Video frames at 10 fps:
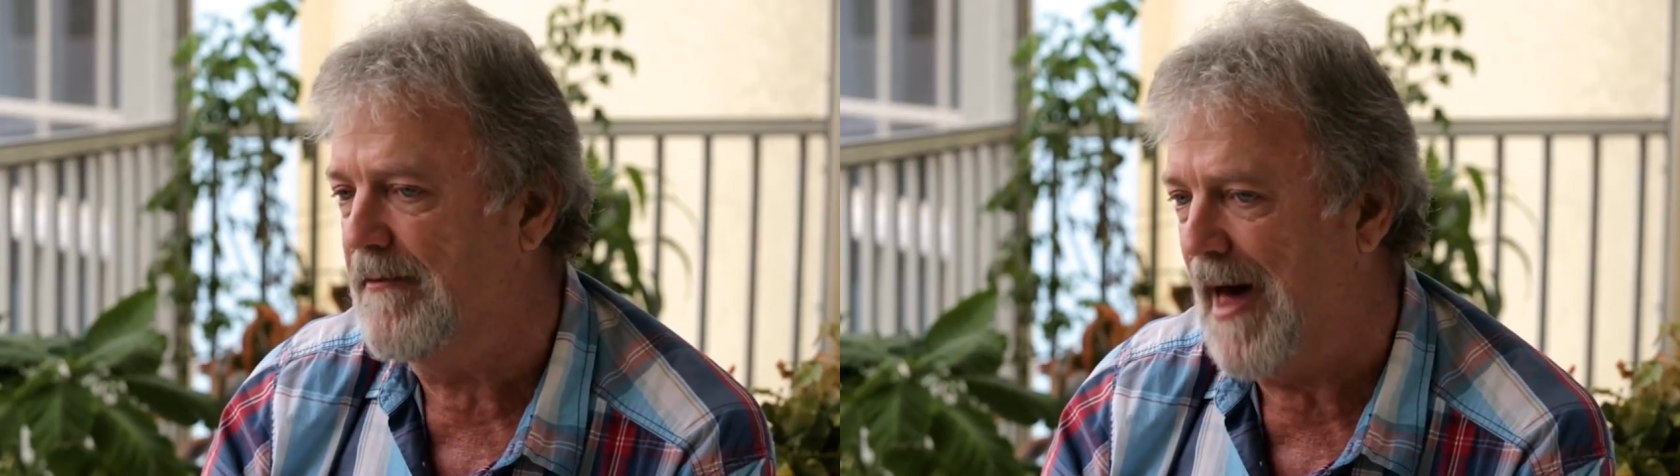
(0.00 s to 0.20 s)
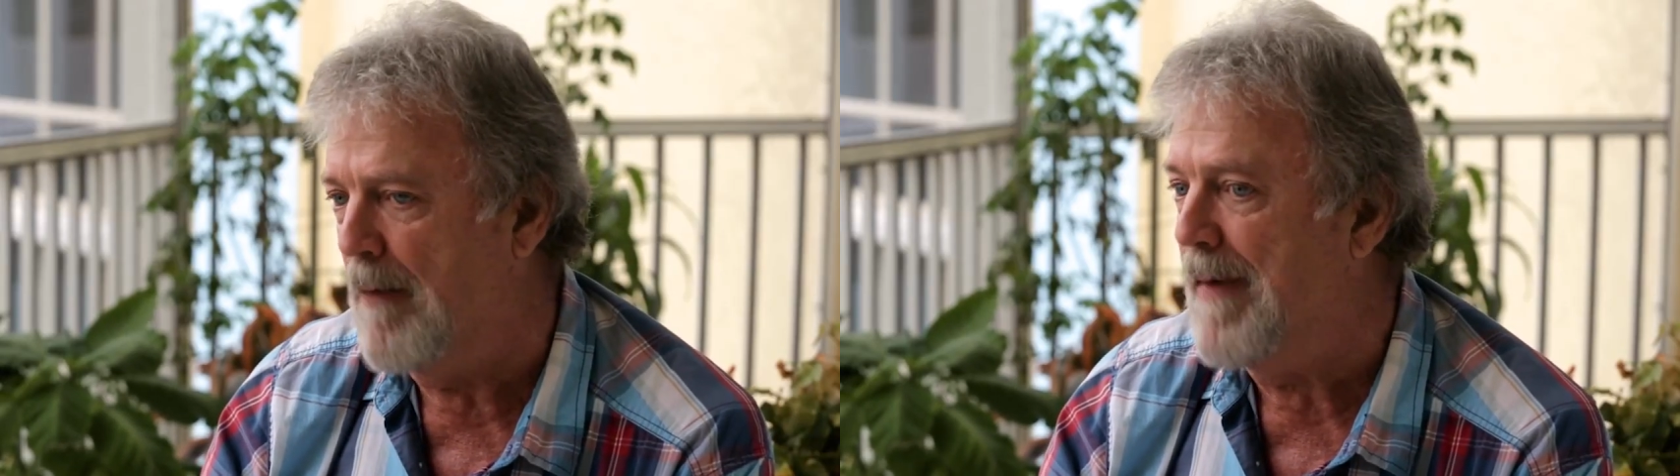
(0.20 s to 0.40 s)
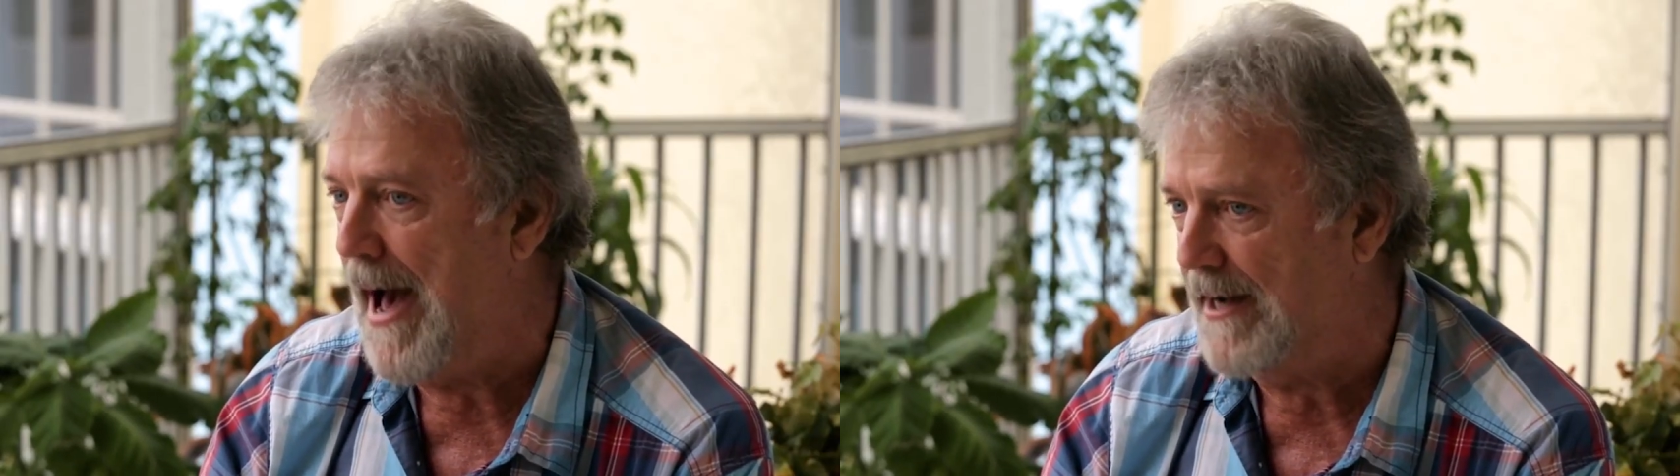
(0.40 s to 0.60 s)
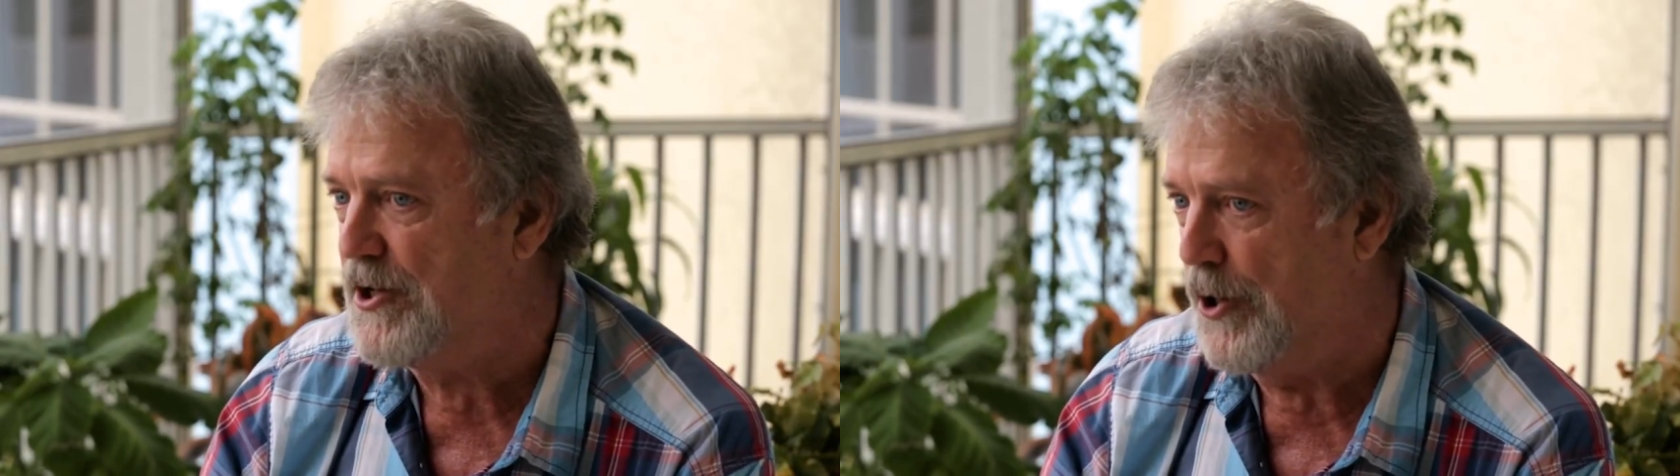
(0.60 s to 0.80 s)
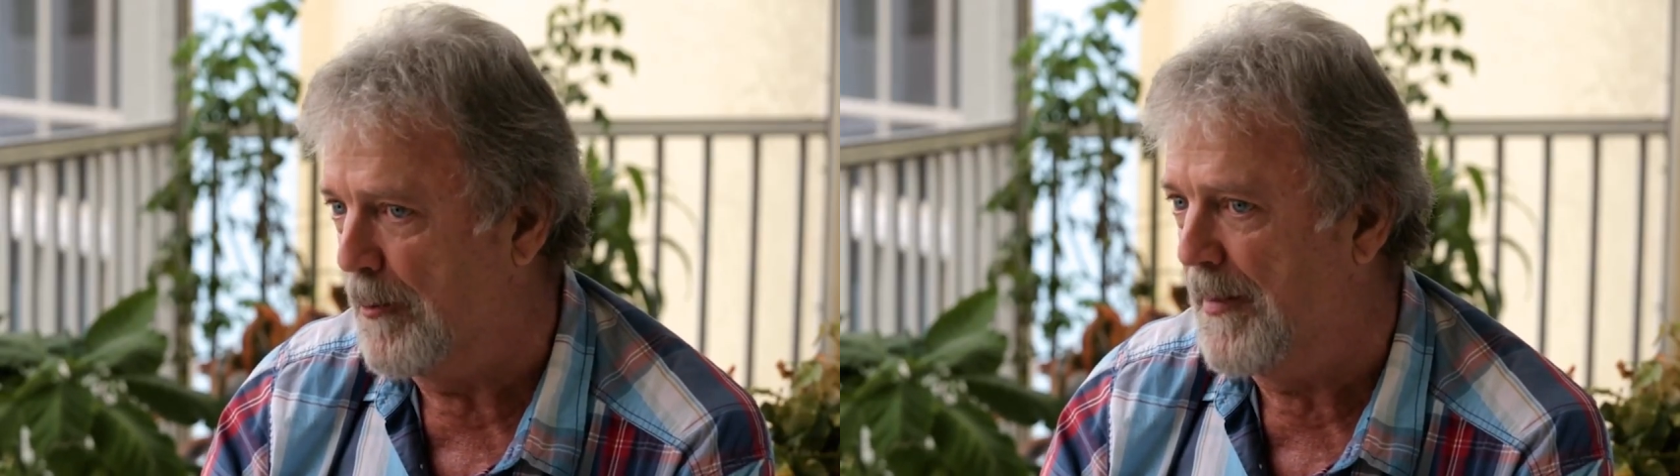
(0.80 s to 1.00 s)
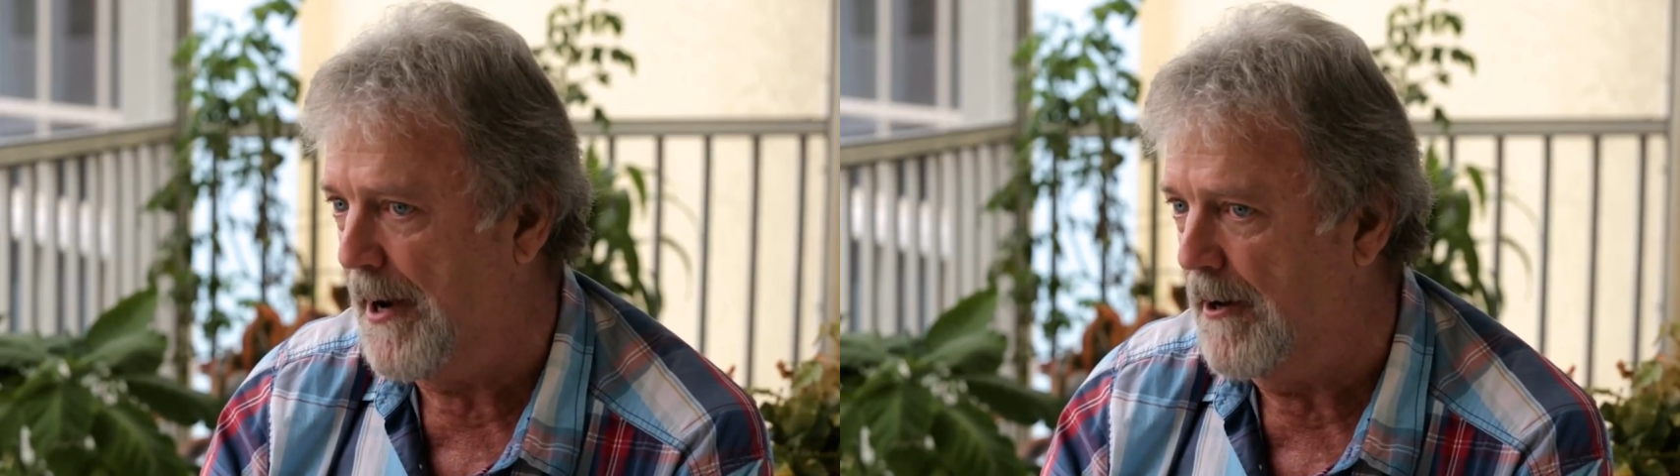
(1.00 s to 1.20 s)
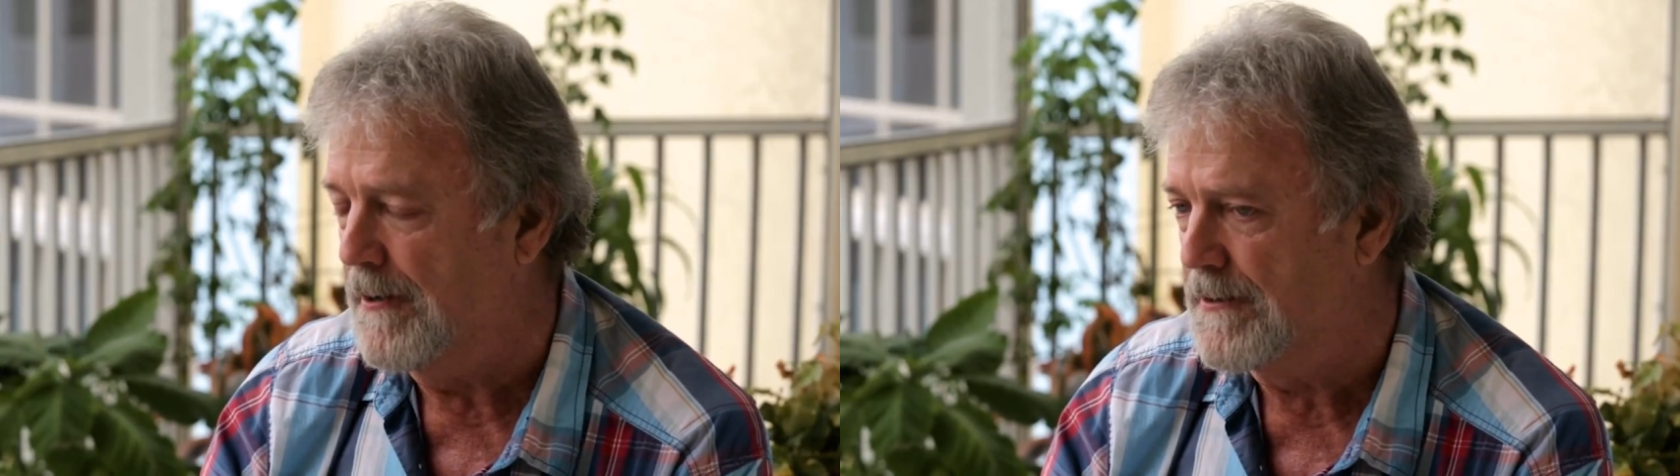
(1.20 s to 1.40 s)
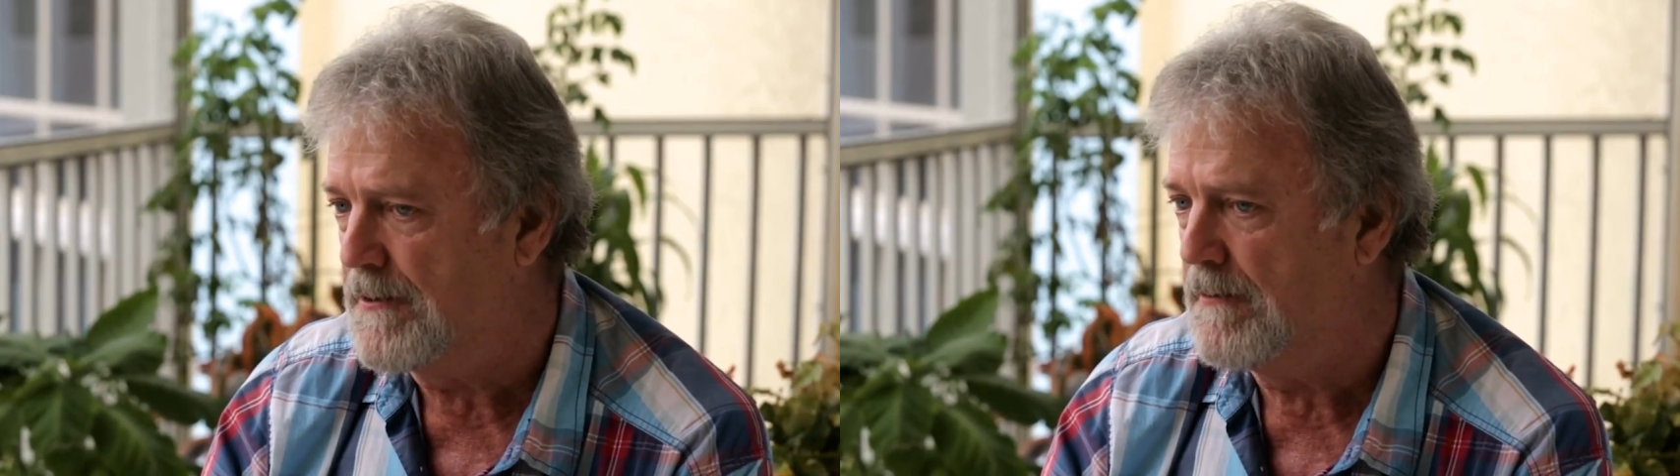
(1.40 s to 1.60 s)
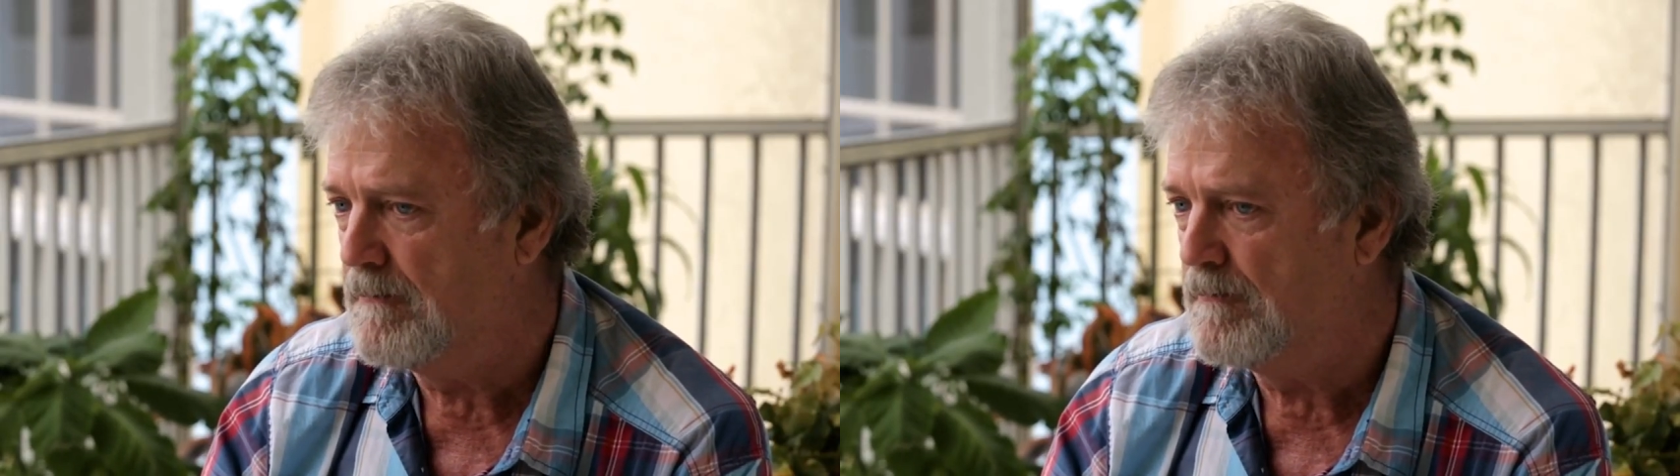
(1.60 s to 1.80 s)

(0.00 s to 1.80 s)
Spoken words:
that back to your parents.